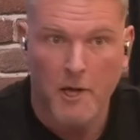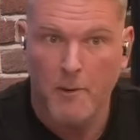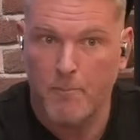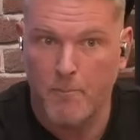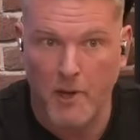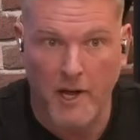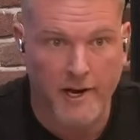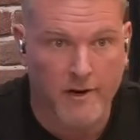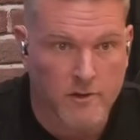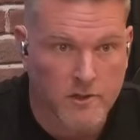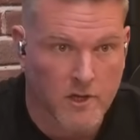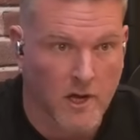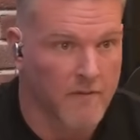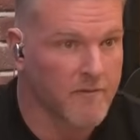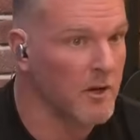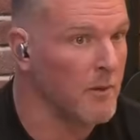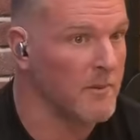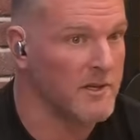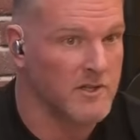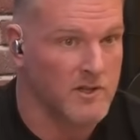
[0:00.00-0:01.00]
Players loved
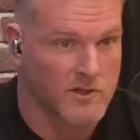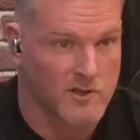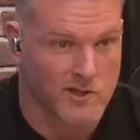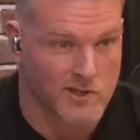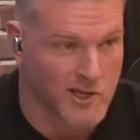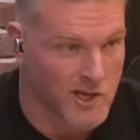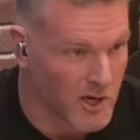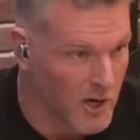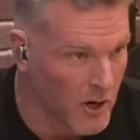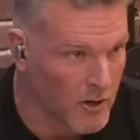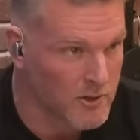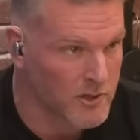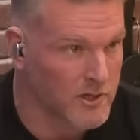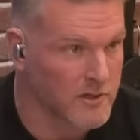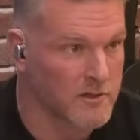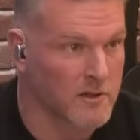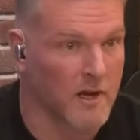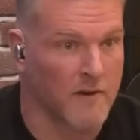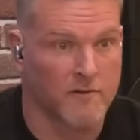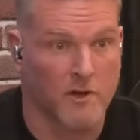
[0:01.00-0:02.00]
him. His assistant
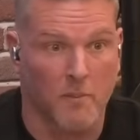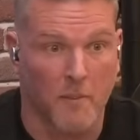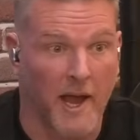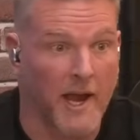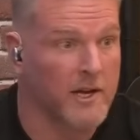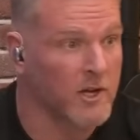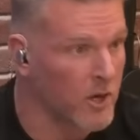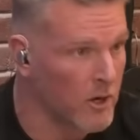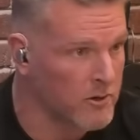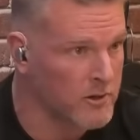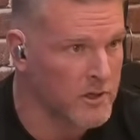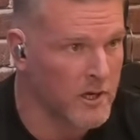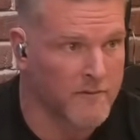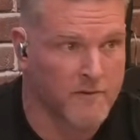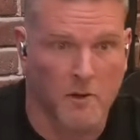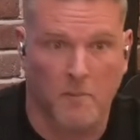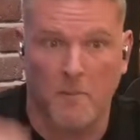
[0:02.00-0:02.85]
coaches loved him. Head coach loved him.